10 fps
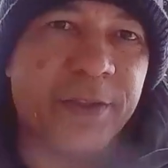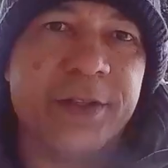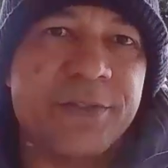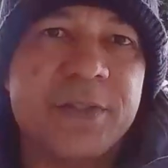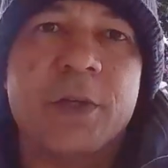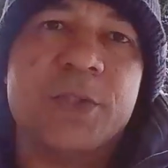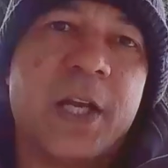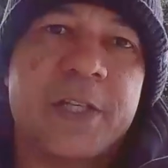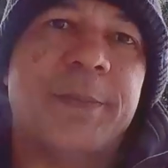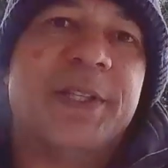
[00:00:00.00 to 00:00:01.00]
There's no
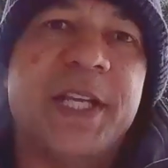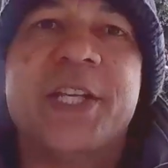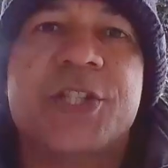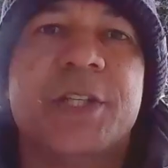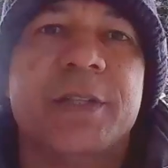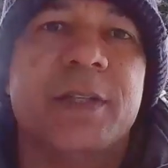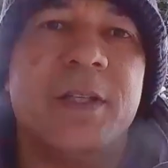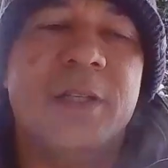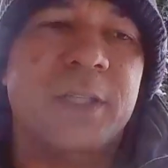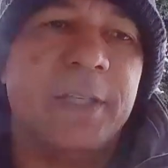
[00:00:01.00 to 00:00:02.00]
documentation
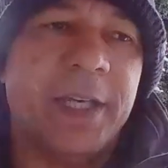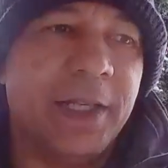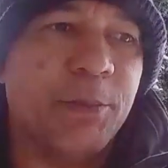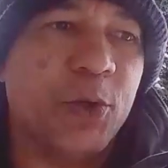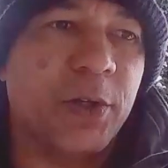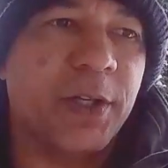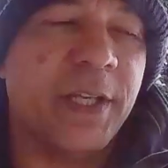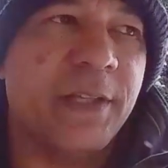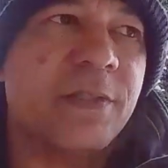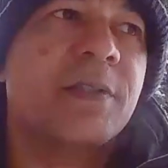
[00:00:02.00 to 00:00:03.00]
anymore.
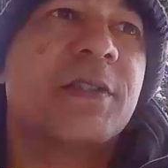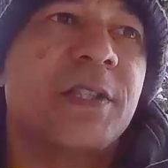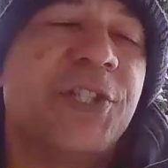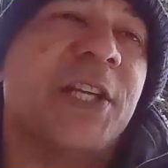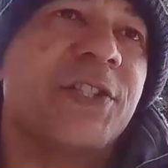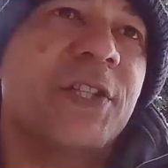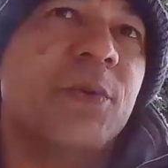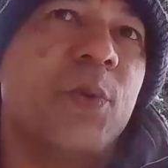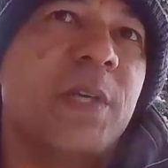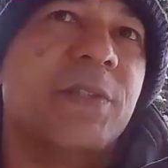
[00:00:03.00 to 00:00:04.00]
His
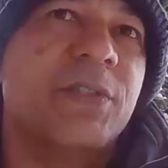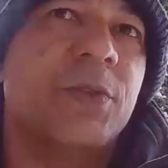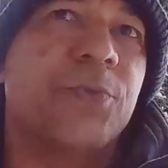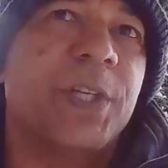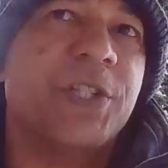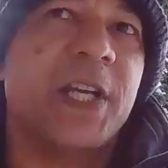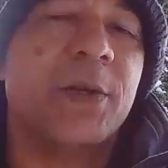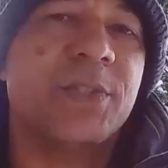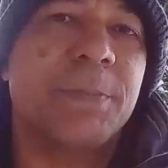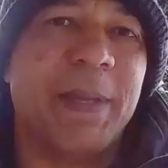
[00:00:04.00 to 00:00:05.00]
suggestion was to reach
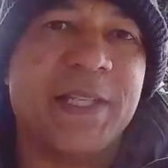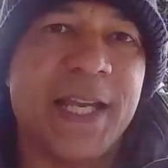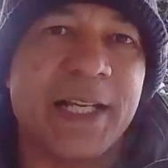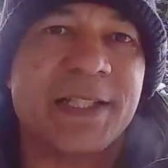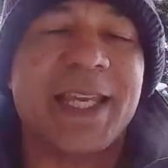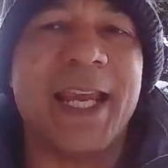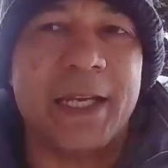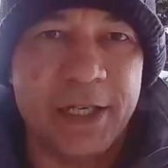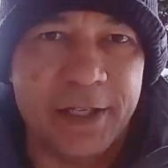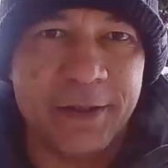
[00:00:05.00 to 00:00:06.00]
out to PENTAX
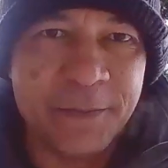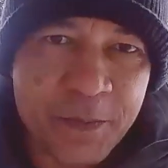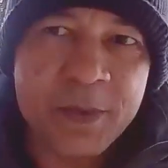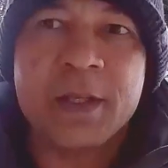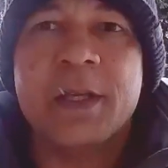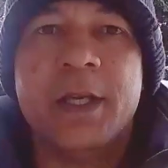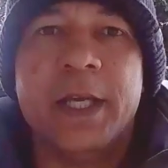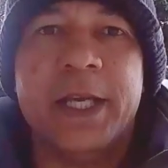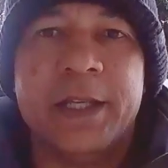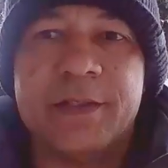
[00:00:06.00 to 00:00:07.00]
Canada
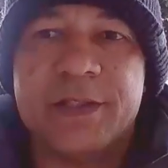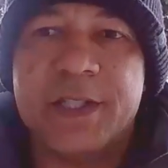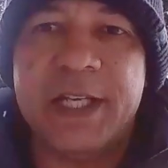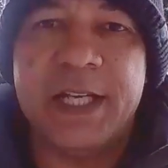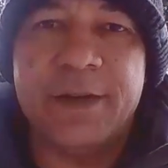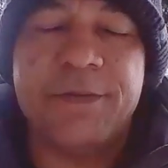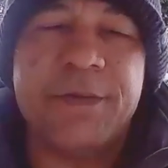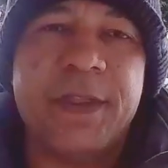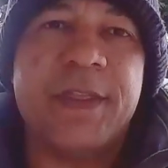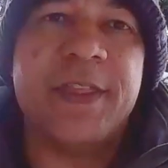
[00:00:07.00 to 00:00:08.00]
and see if
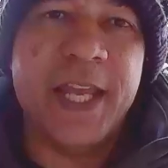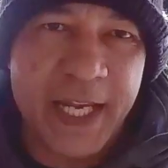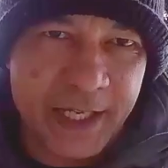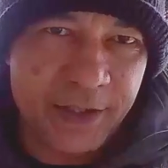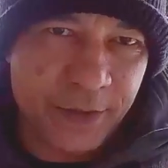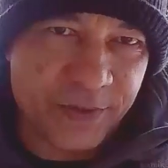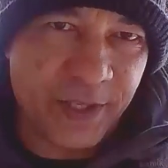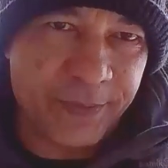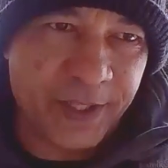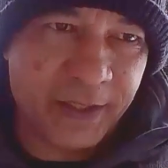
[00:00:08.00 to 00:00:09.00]
they can do
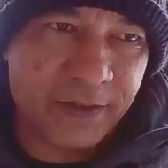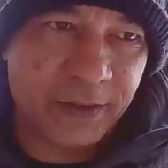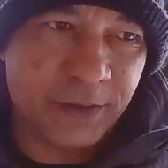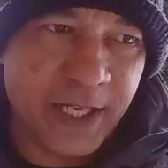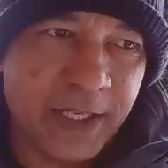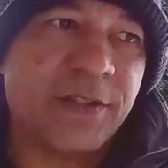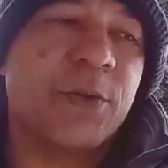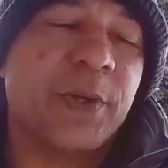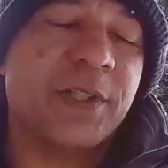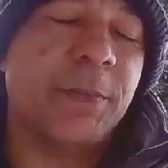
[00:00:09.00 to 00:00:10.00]
something. So that is
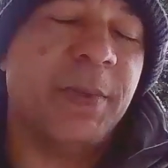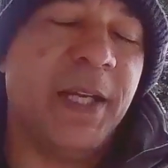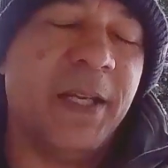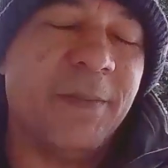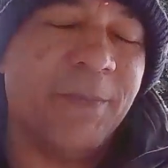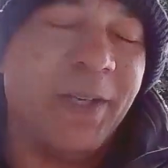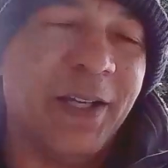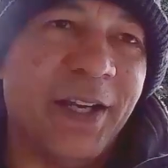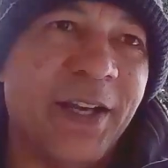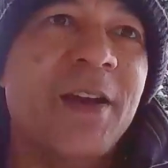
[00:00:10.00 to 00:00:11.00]
going to be
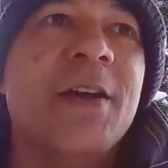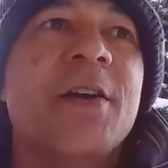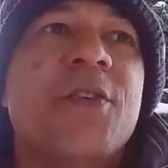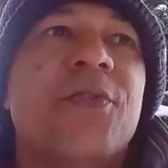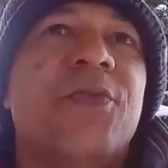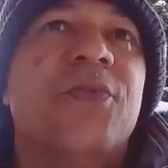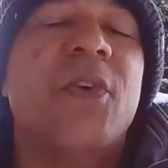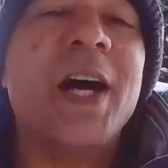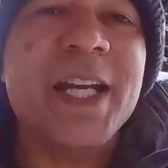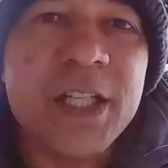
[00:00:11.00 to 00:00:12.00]
my
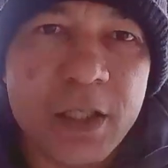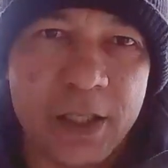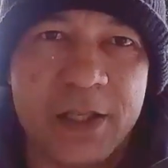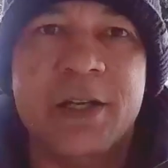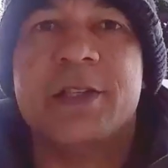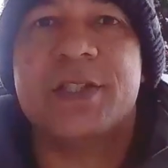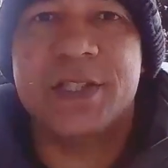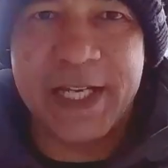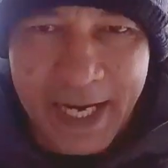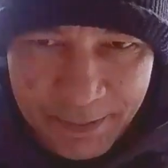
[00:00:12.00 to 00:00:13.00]
final
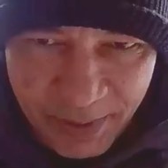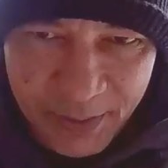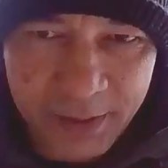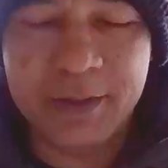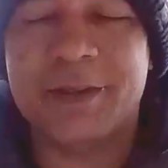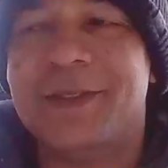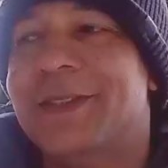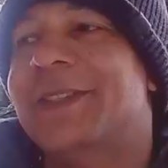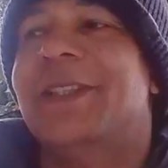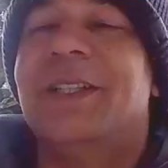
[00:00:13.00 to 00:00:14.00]
step
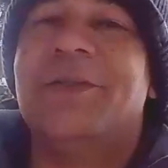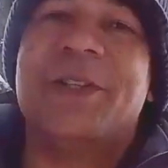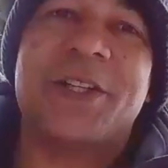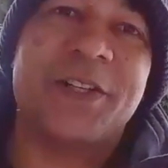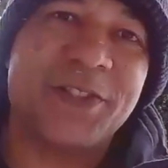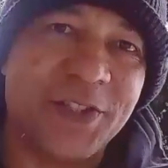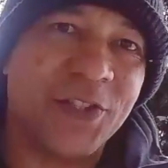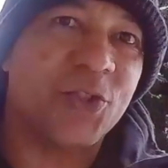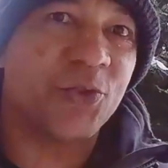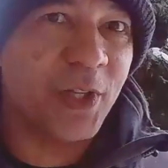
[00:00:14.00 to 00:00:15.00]
in regards to
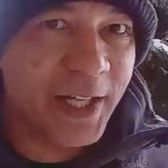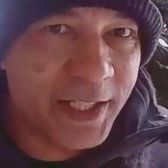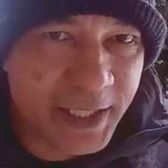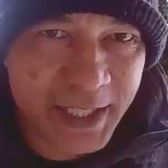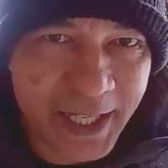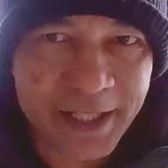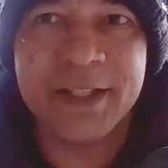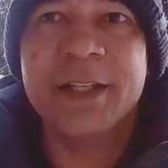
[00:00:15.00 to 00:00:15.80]
trying to get